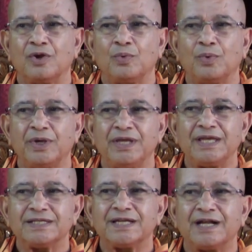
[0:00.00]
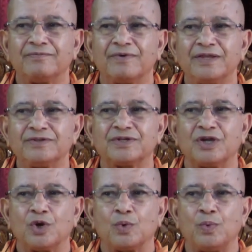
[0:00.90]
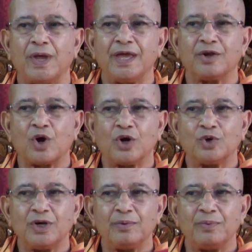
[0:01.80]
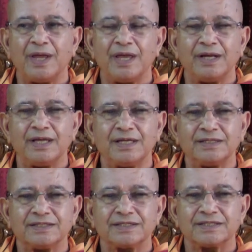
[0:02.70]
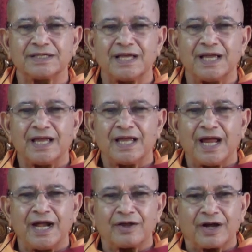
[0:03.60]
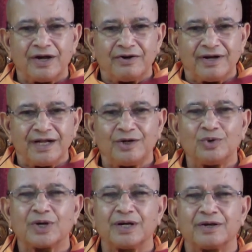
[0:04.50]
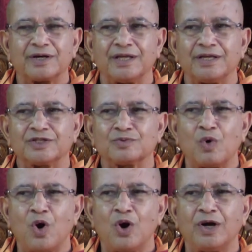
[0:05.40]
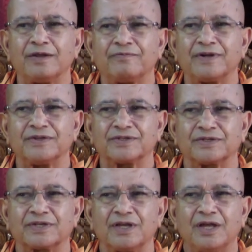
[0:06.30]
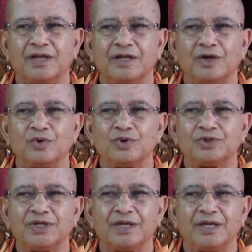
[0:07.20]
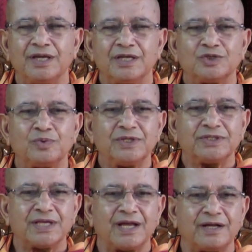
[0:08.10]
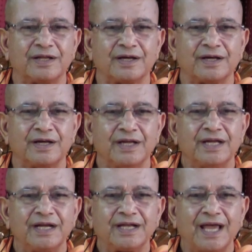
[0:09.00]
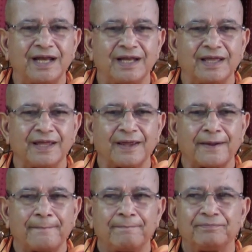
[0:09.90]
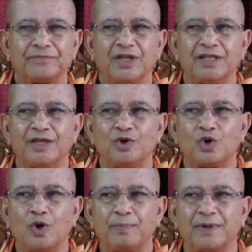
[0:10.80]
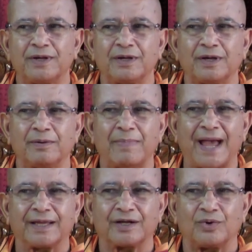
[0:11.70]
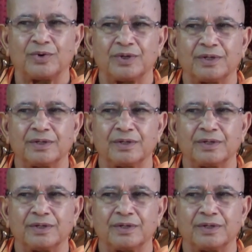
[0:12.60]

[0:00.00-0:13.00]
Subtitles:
East and West not only varies, and country to country, small differences. Now you see Swiss and Italy in the European background.